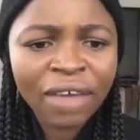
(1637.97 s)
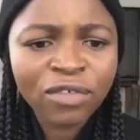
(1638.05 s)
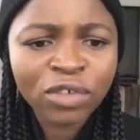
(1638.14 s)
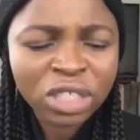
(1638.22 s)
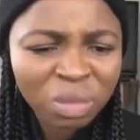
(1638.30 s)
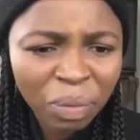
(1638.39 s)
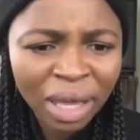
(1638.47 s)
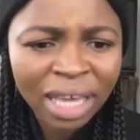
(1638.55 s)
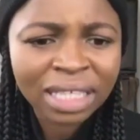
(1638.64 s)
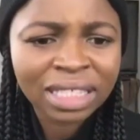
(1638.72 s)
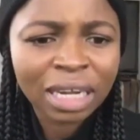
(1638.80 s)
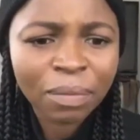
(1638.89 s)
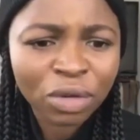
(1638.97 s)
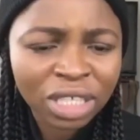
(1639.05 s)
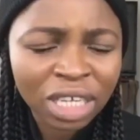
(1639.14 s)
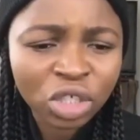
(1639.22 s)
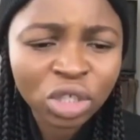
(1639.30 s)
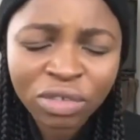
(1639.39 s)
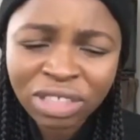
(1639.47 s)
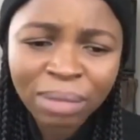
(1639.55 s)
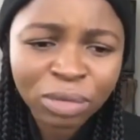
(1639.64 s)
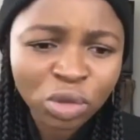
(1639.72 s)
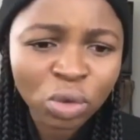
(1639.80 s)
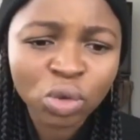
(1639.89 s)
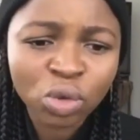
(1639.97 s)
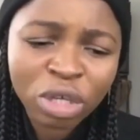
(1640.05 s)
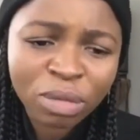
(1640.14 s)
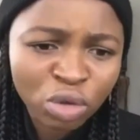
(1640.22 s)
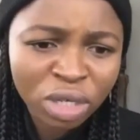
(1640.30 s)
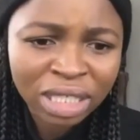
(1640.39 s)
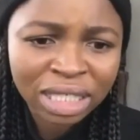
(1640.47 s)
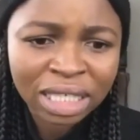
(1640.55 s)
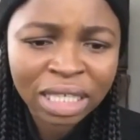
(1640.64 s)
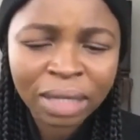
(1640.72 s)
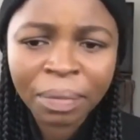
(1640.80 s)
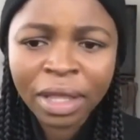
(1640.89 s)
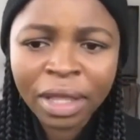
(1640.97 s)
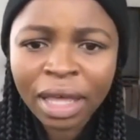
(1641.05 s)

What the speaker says: for space and protection of some sort or immunity?